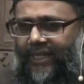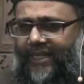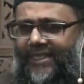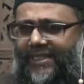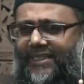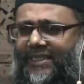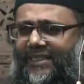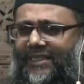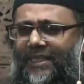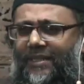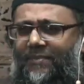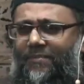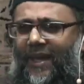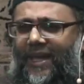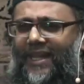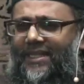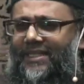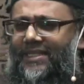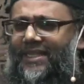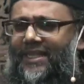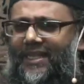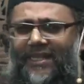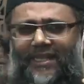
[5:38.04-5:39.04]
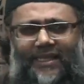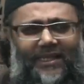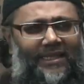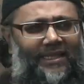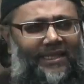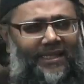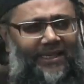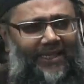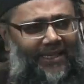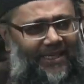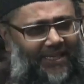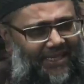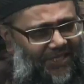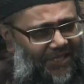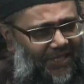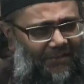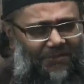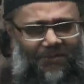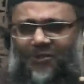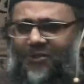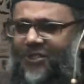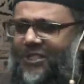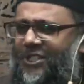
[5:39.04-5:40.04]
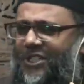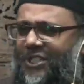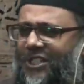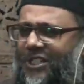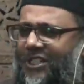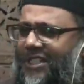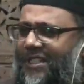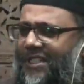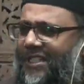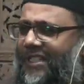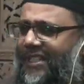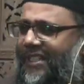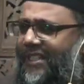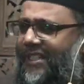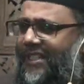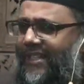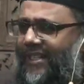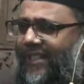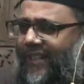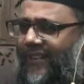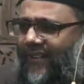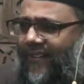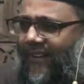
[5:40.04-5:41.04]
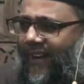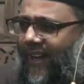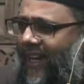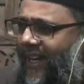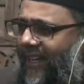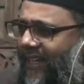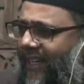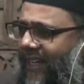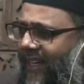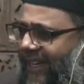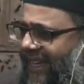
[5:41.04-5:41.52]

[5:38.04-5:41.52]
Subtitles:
is debating some Christian, right,